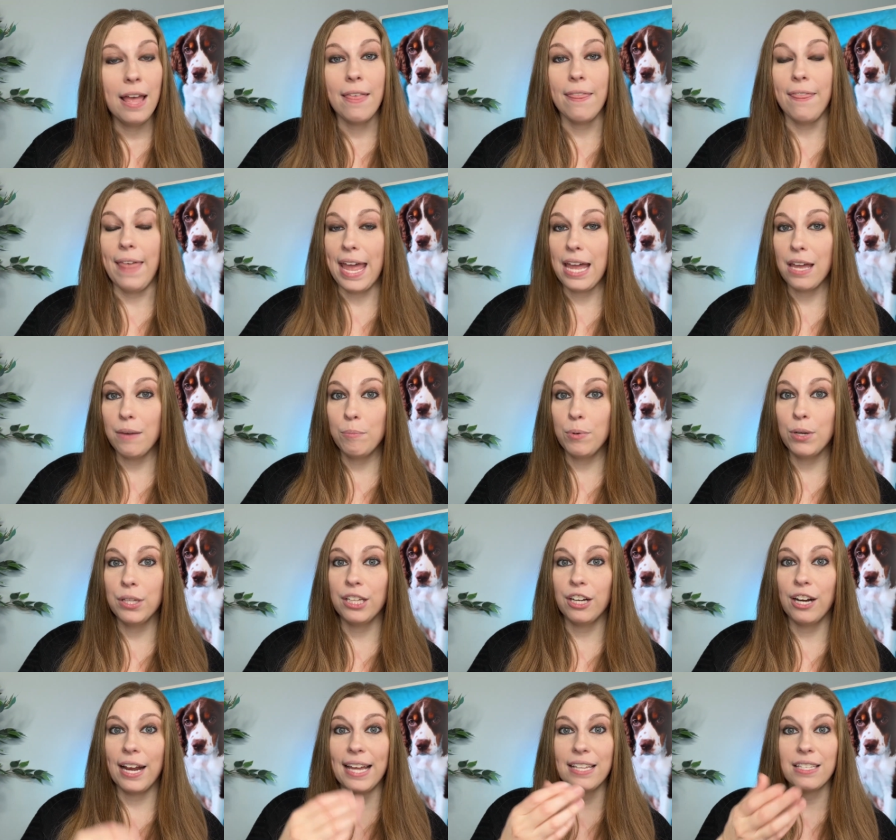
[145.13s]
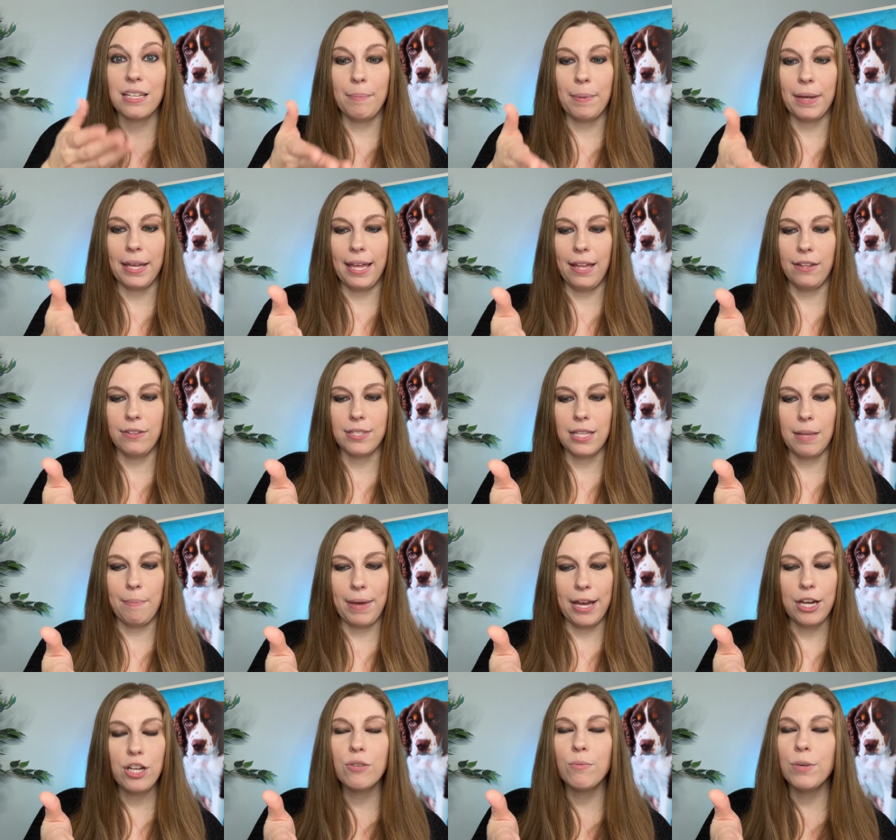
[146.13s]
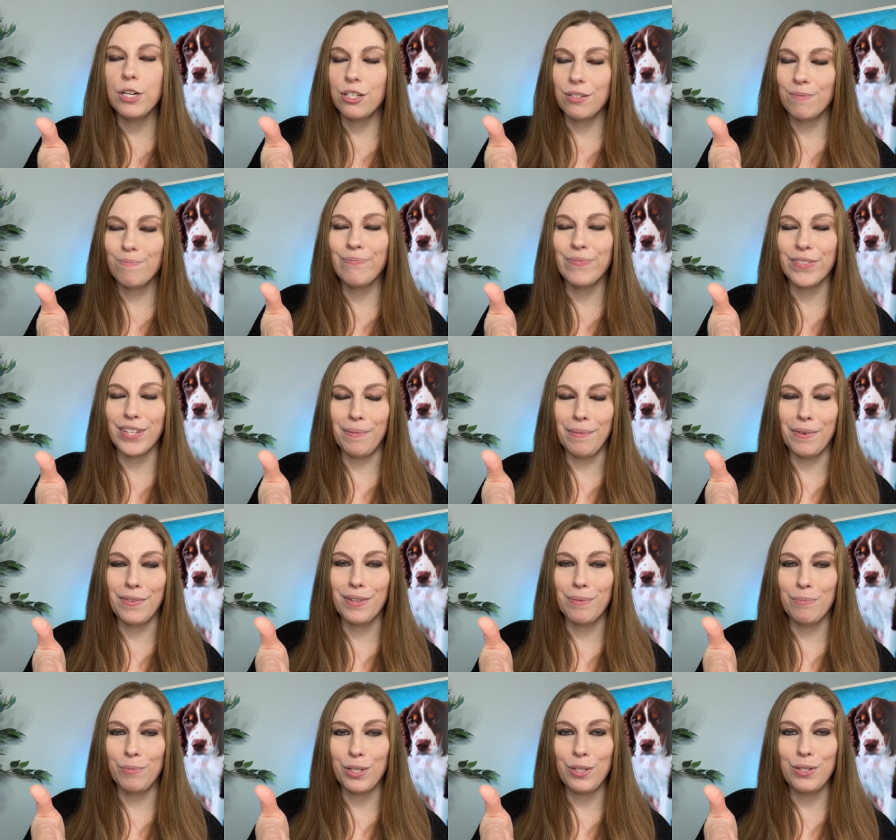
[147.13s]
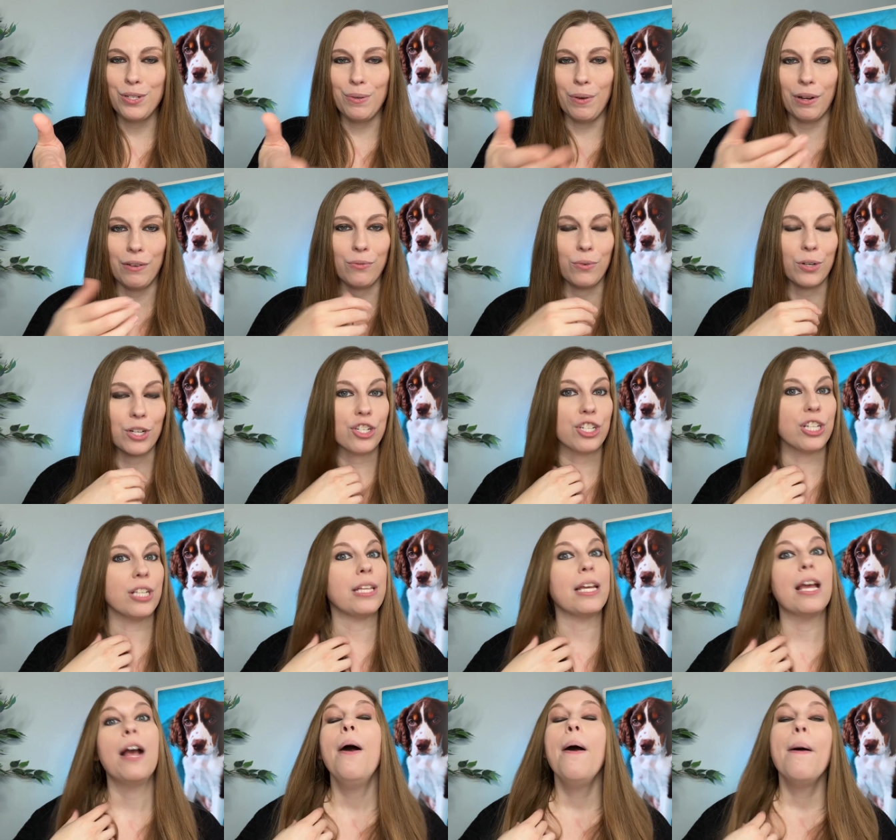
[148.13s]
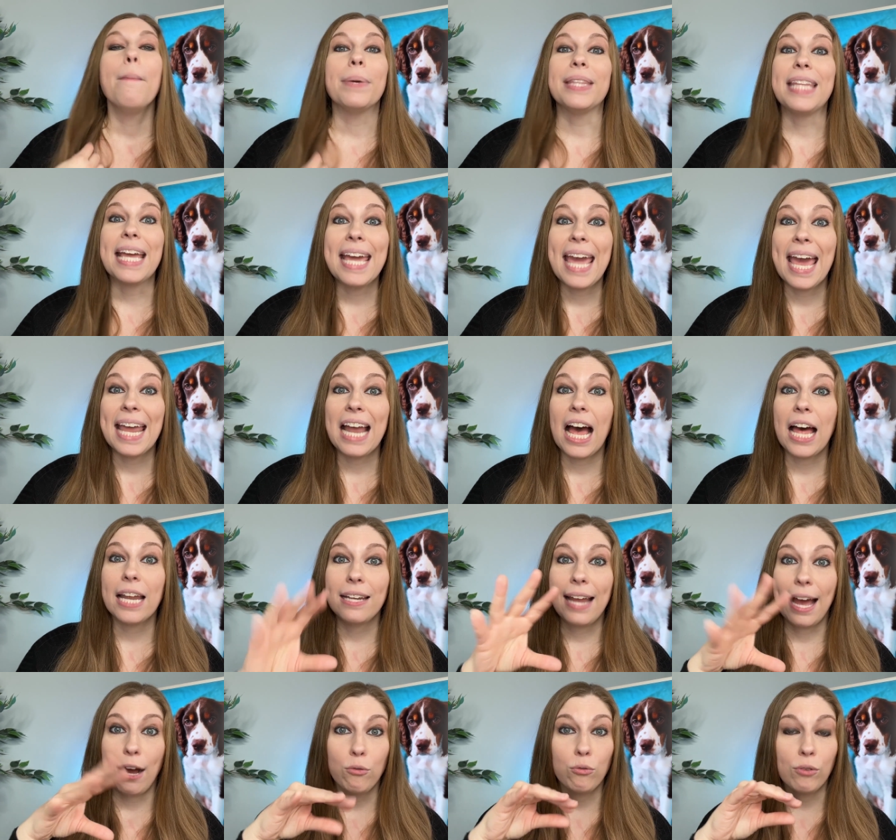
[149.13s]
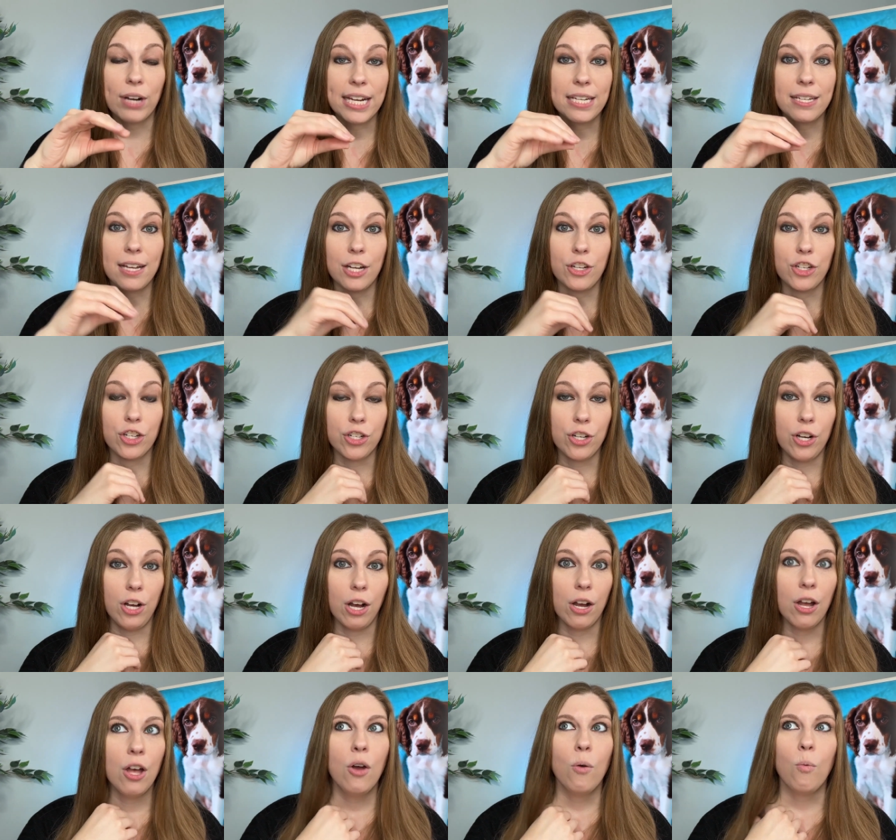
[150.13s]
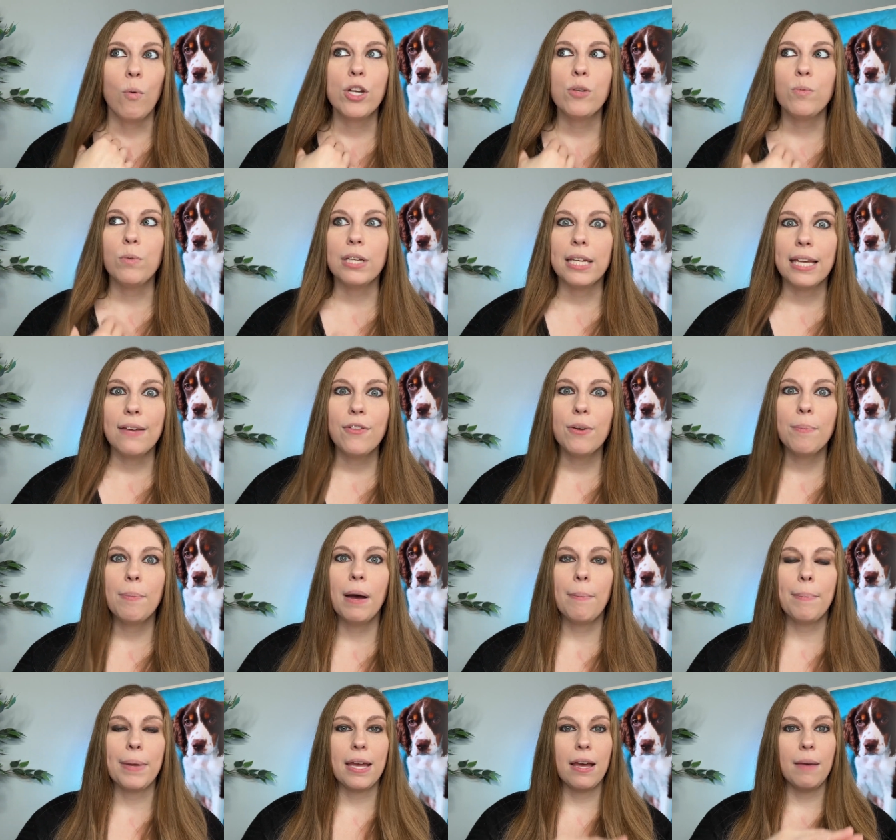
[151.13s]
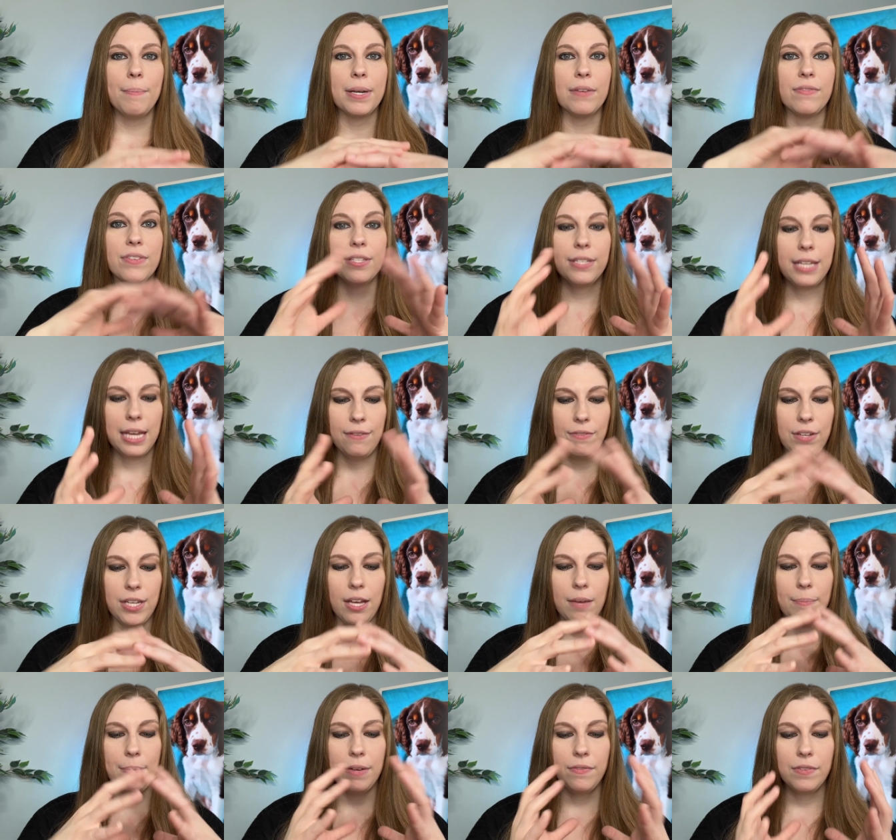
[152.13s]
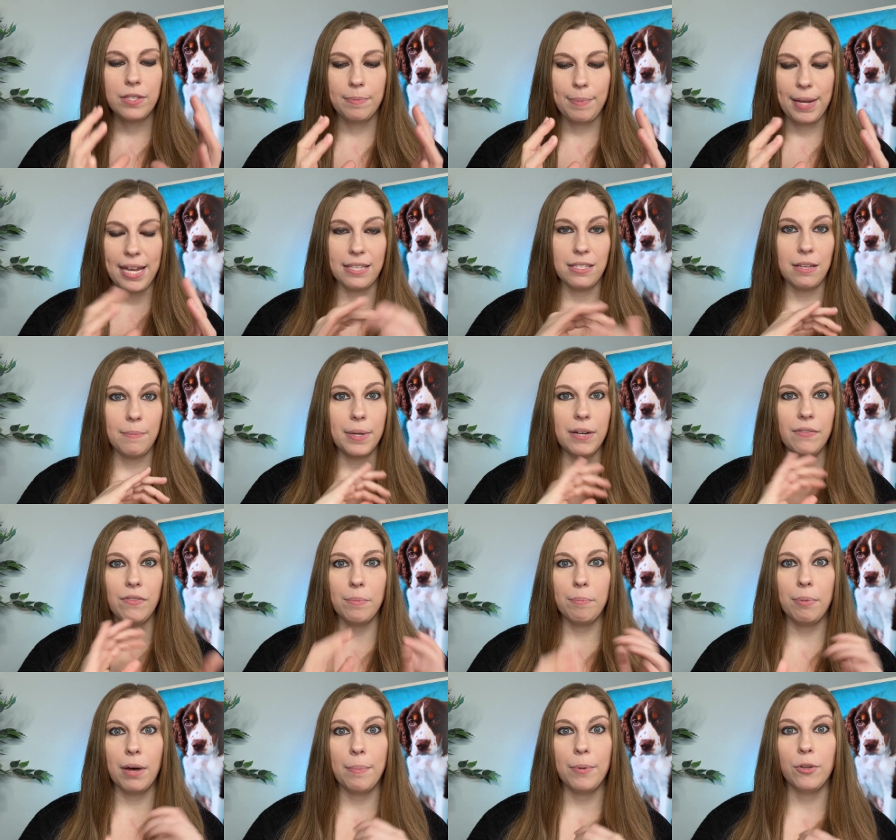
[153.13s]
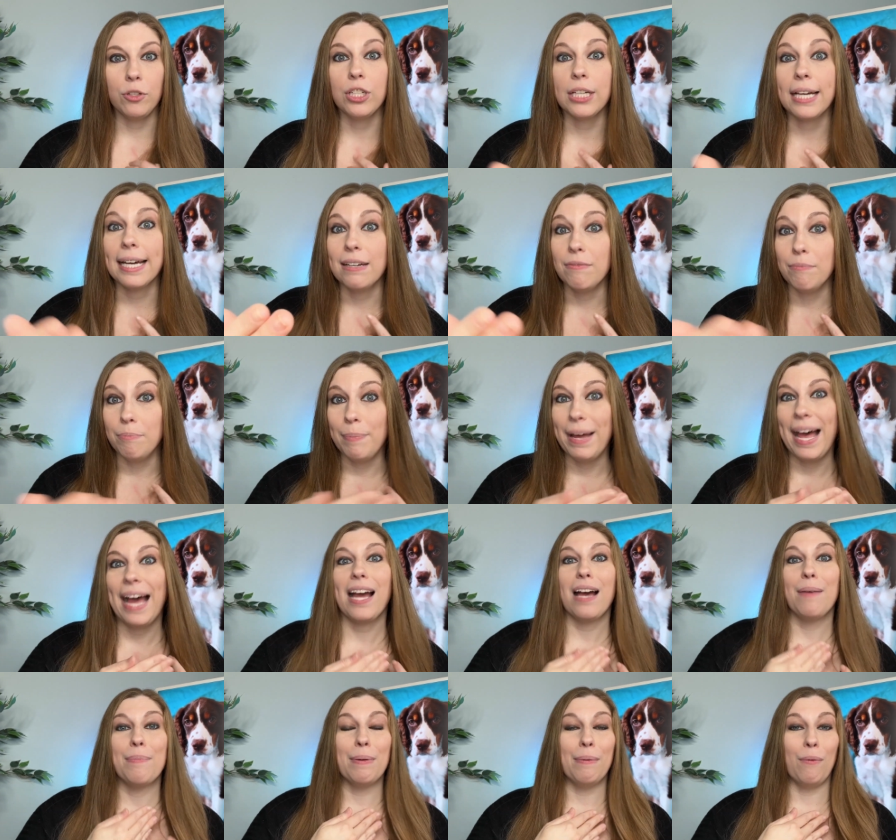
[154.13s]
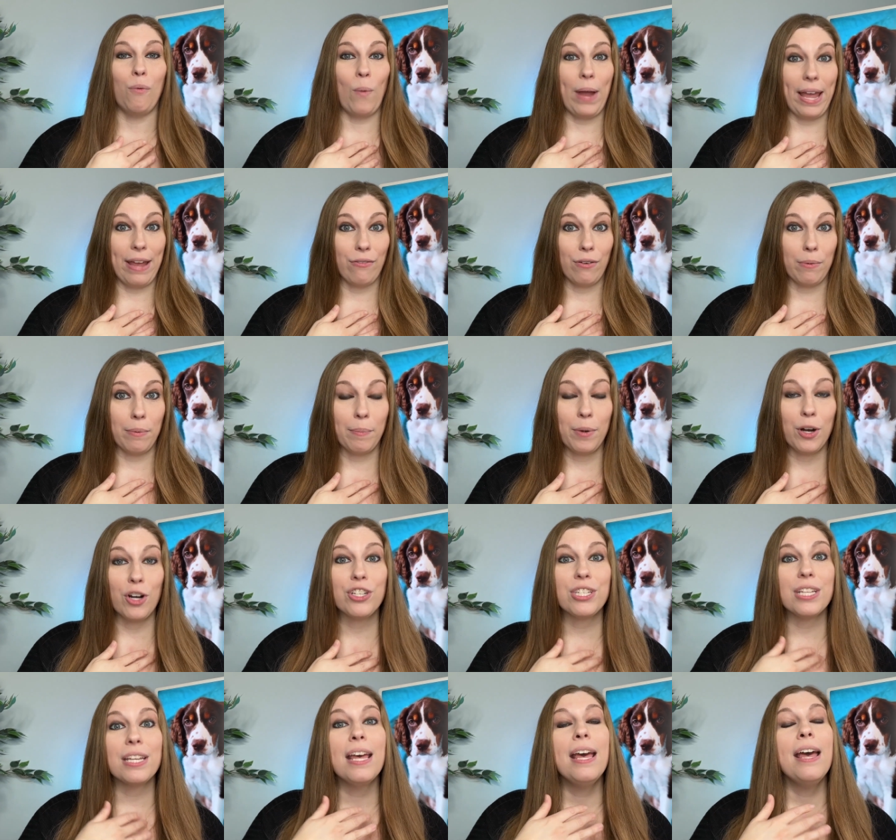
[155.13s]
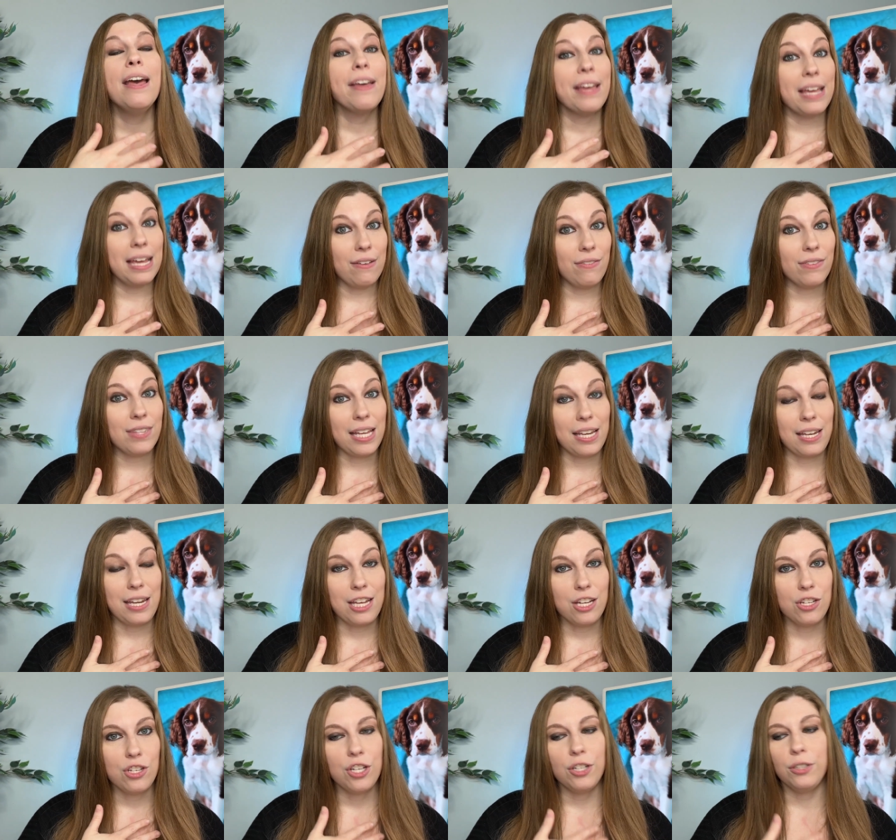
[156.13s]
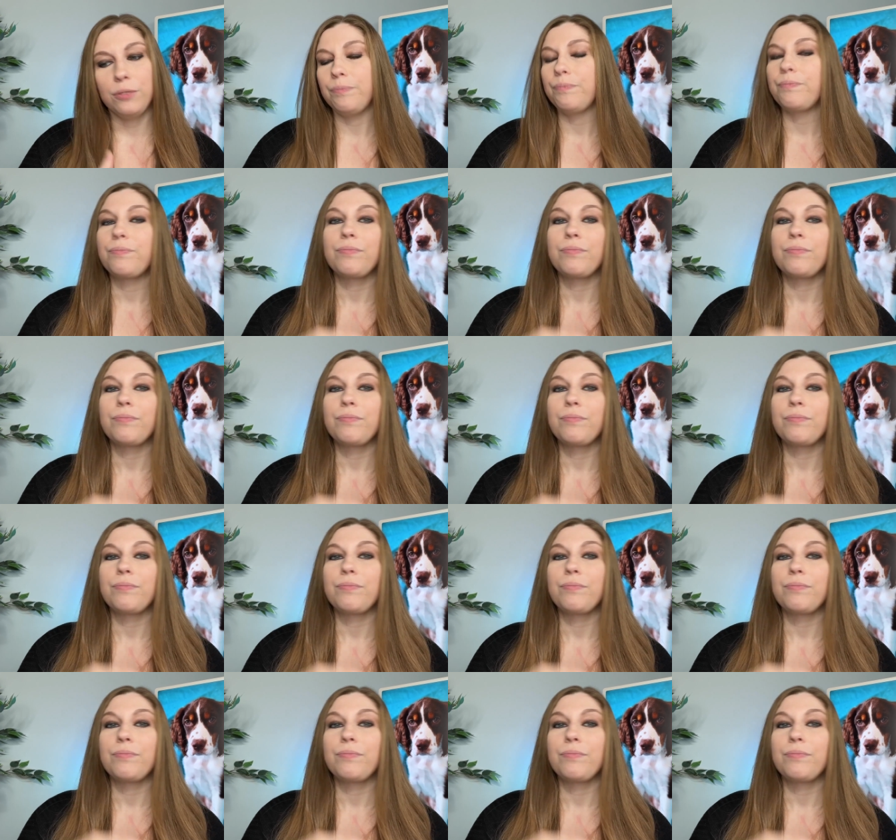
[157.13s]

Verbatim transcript: They can put their hands up against the mesh, which some of them will do, unfortunately, but they cannot outright touch your dog, which will give your puppy a bit of safety, a bit of space, a bit of a bubble to kind of back up and away from a person if they need to.